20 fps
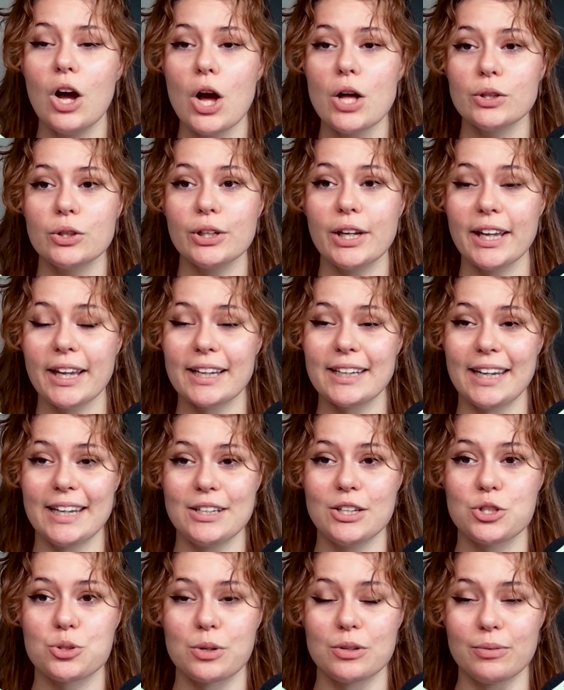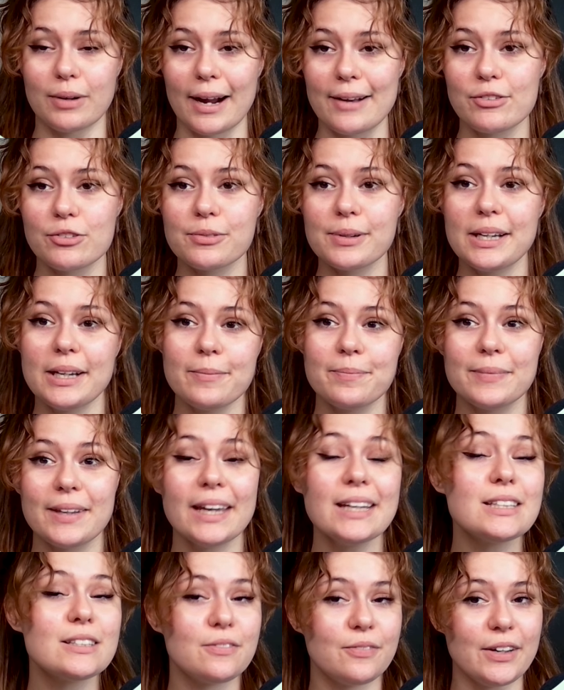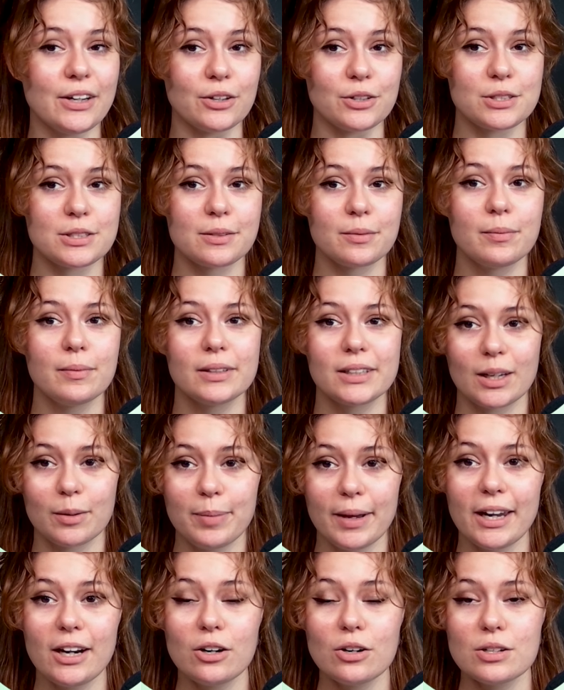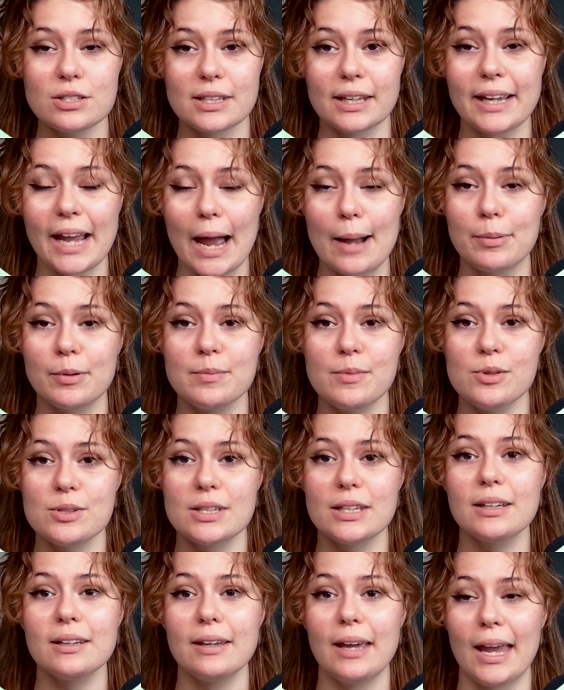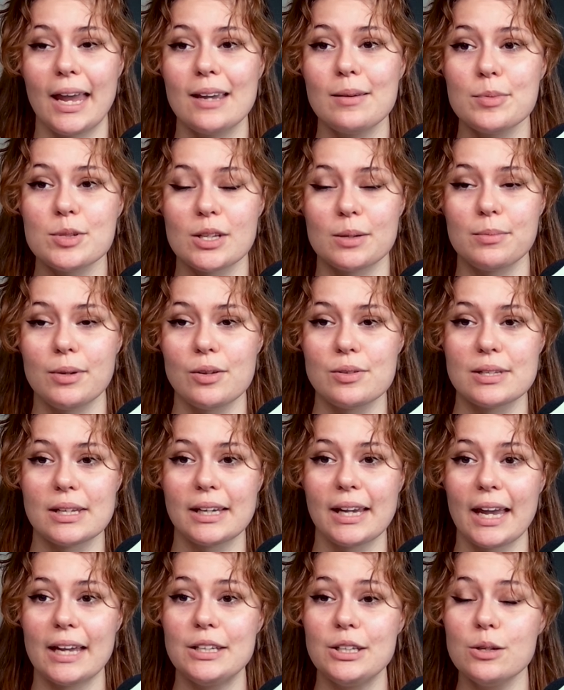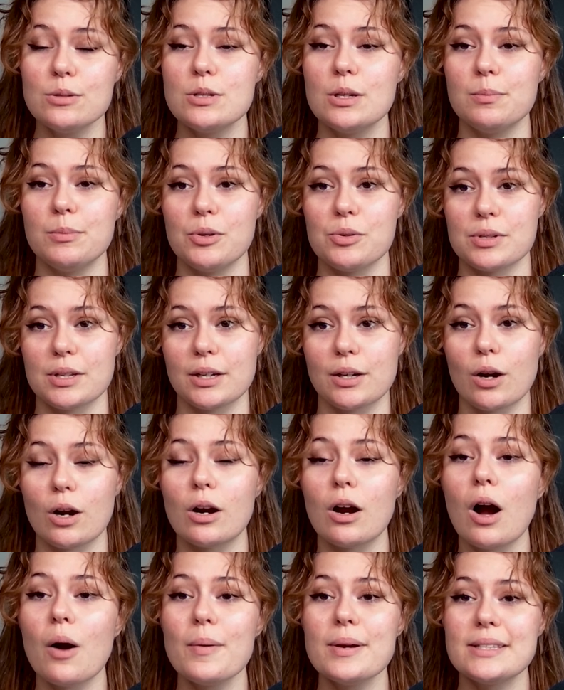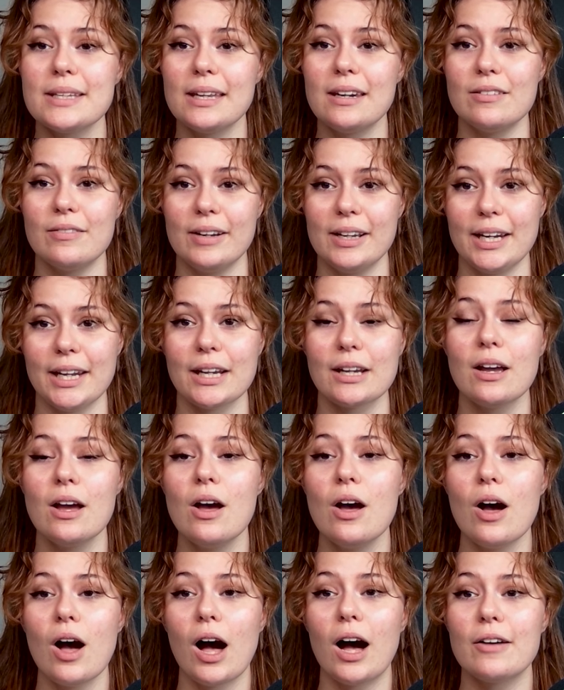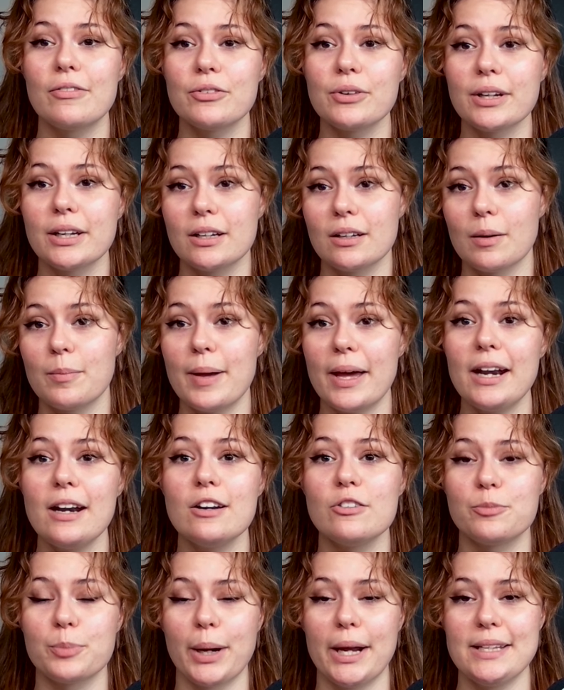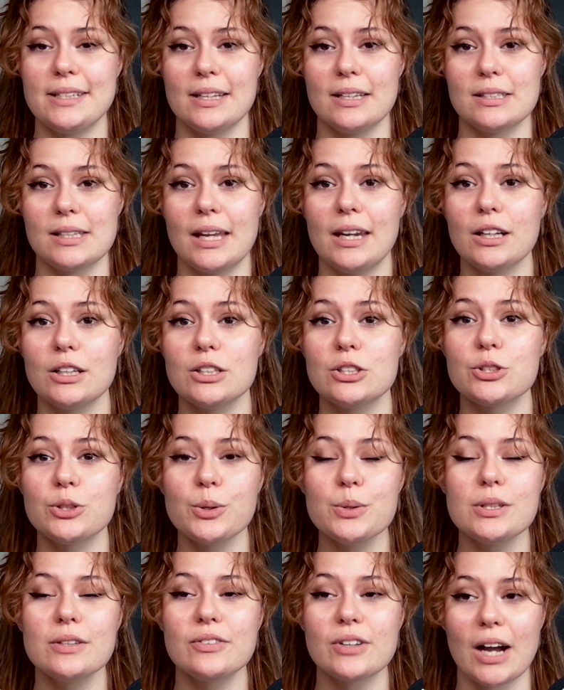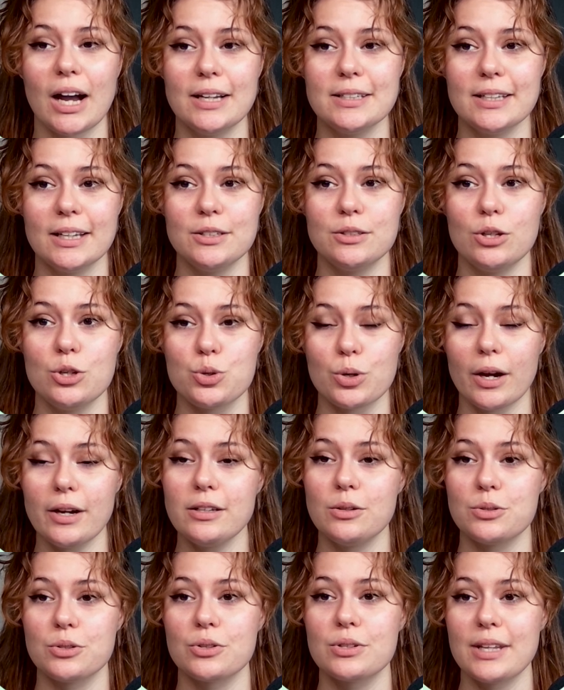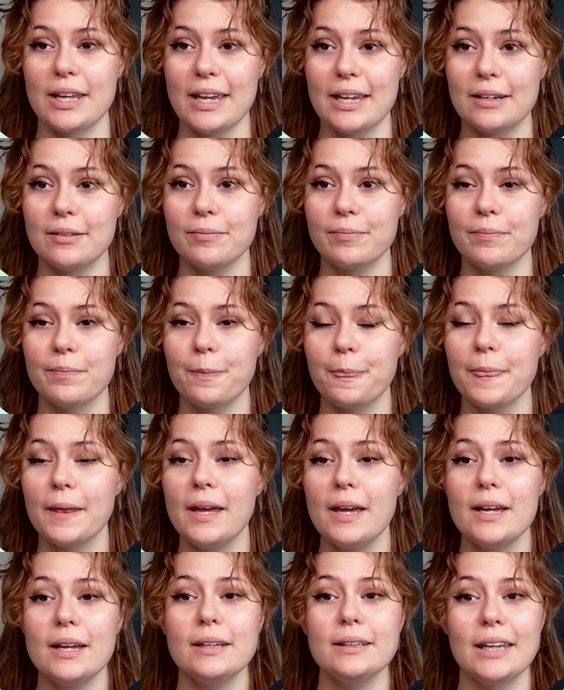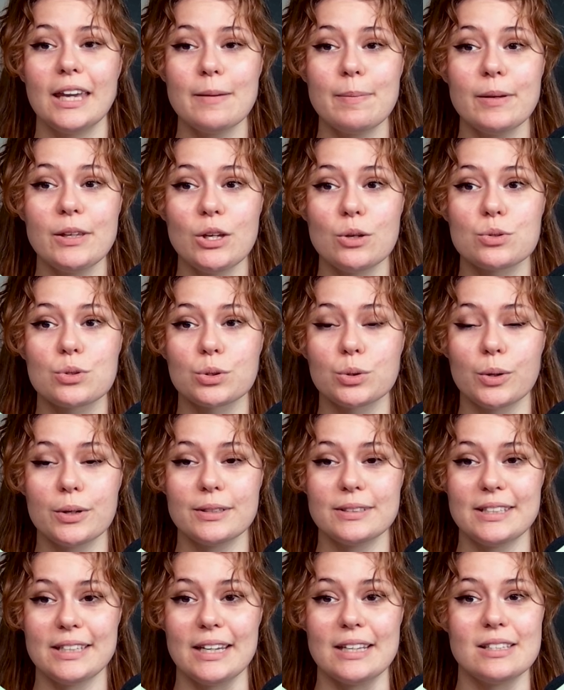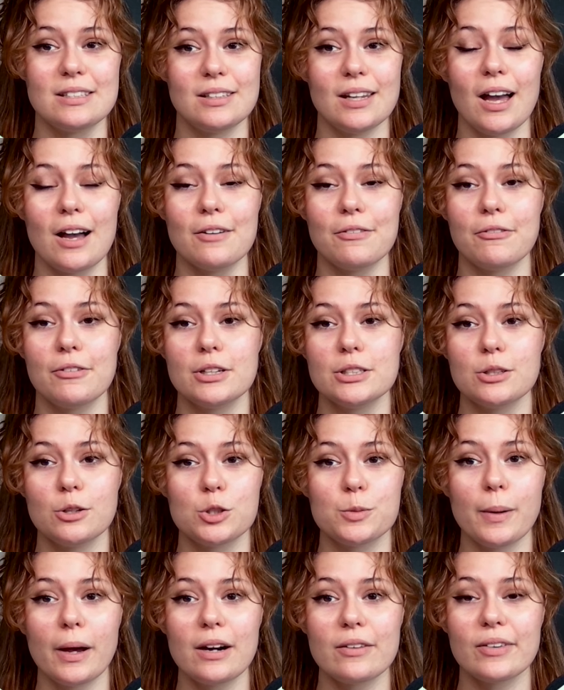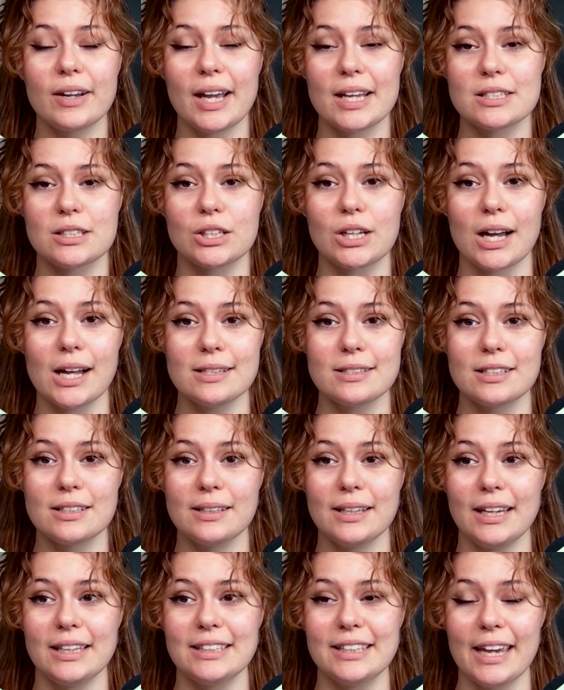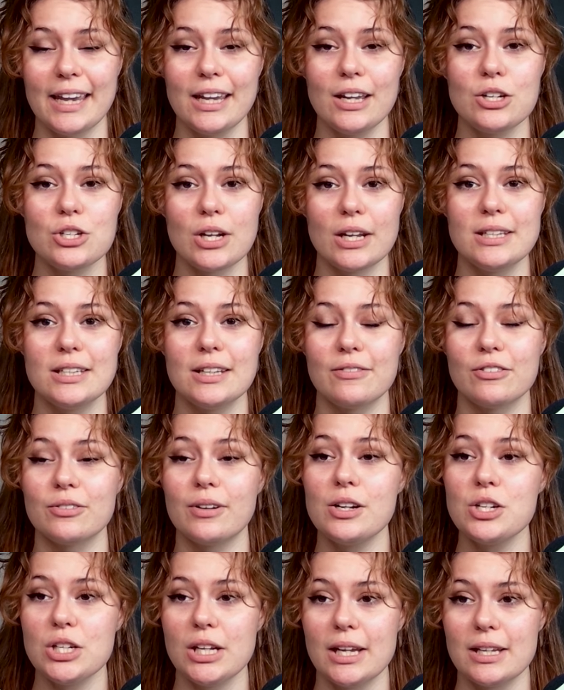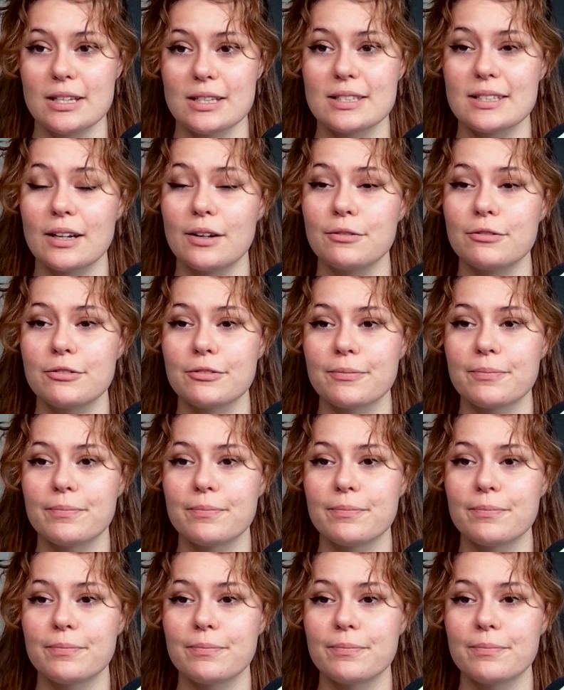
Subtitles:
Looking at industry rivalry, it's fierce. Competitors like Apple Music, Amazon Music, and YouTube Music are always innovating, offering competitive prices and exclusive content to draw users in. Keeping user loyalty is tough, so Spotify has to constantly engage and differentiate itself.